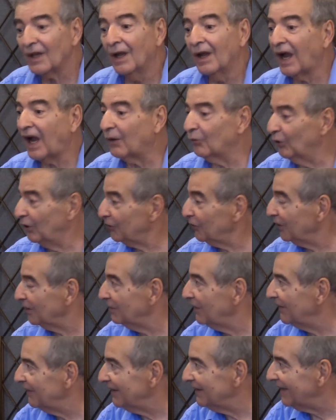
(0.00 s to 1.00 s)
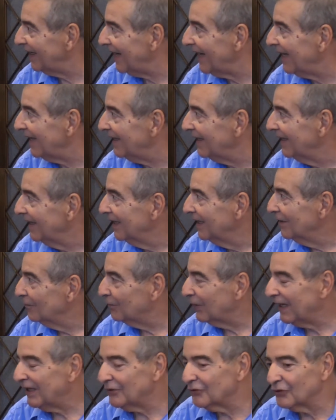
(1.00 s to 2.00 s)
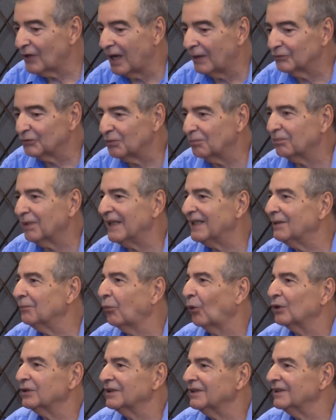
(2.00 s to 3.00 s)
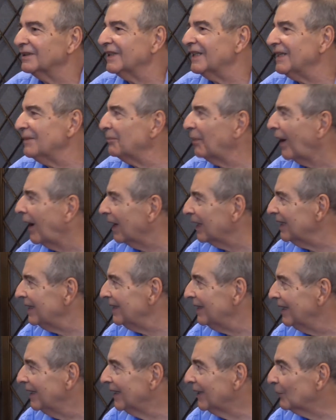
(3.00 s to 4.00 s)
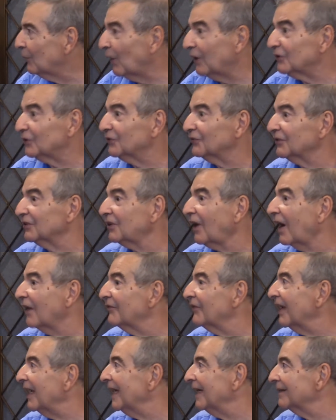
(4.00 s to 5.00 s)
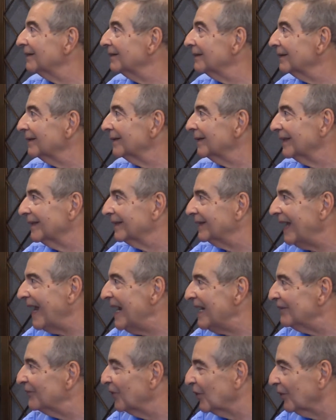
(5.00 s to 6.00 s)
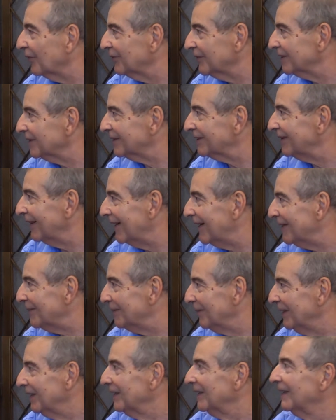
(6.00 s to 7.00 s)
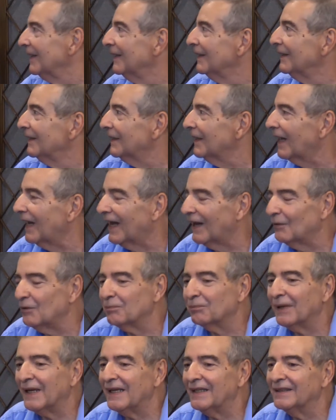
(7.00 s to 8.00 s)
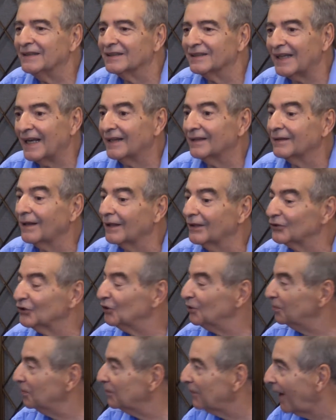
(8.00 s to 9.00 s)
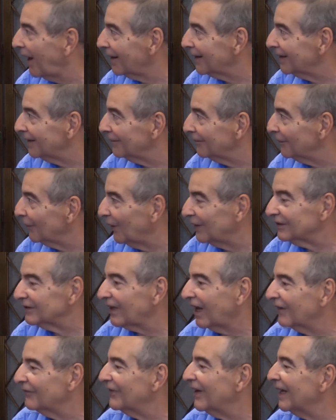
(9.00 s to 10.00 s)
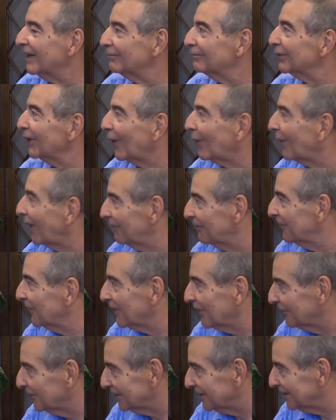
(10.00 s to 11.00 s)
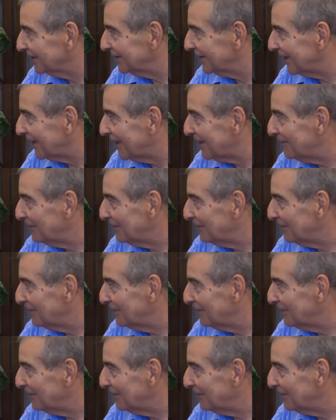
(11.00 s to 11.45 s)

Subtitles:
I worked with him every day, playing drums. We played the Boston Tea Party, where I saw Van tank for the first time. We played the Psychedelic Supermarket, where I saw Van blow up for the first time.